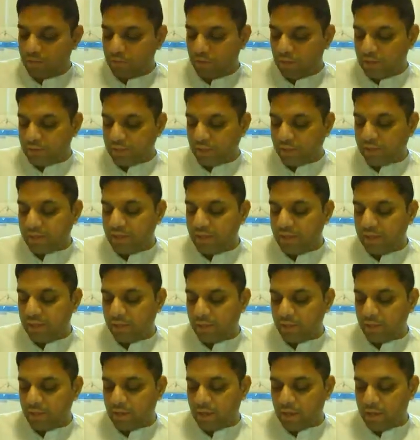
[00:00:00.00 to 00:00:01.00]
So as a
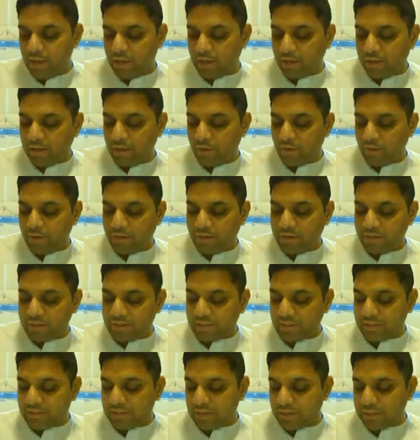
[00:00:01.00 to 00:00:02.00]
king,
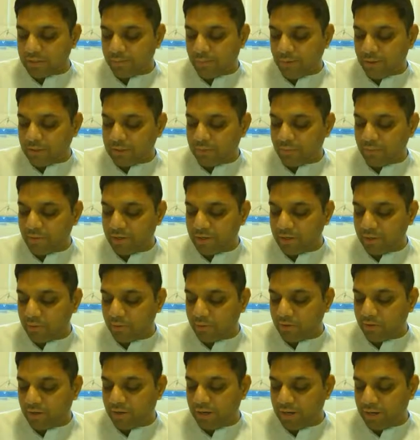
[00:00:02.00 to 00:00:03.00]
it is his
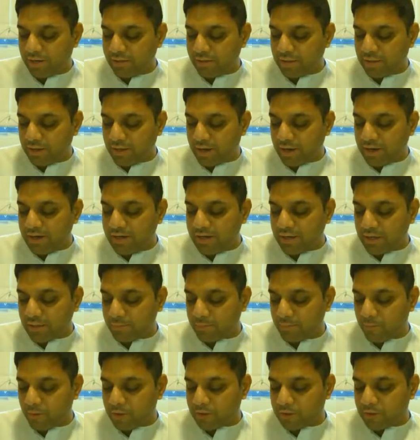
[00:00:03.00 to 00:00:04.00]
responsibility to create the right
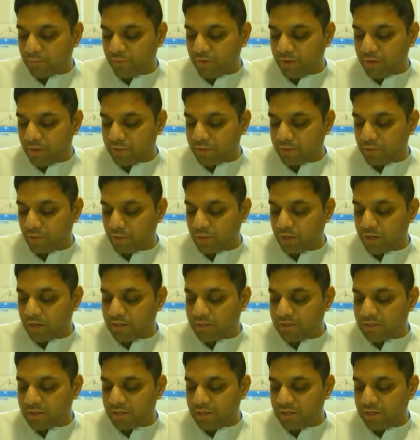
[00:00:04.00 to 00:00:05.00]
atmosphere so
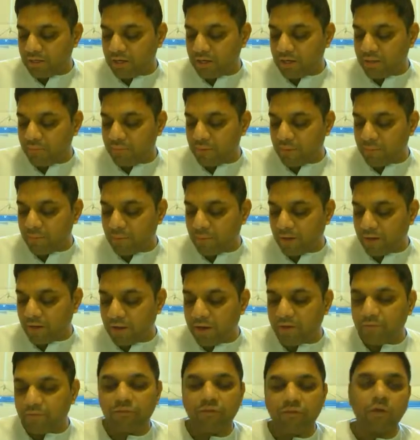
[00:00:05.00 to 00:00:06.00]
that generally
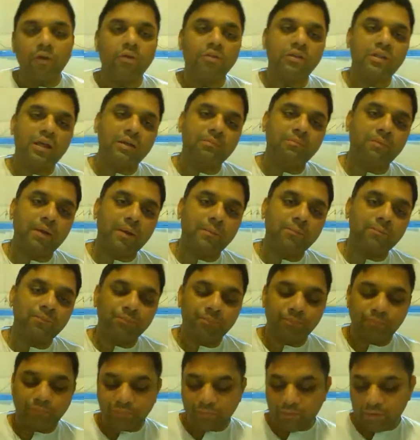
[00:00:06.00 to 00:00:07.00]
people can follow
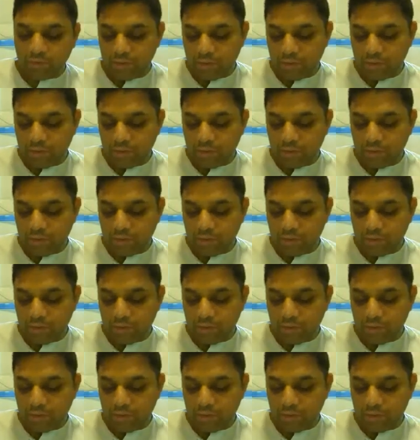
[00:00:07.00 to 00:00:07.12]
dharma.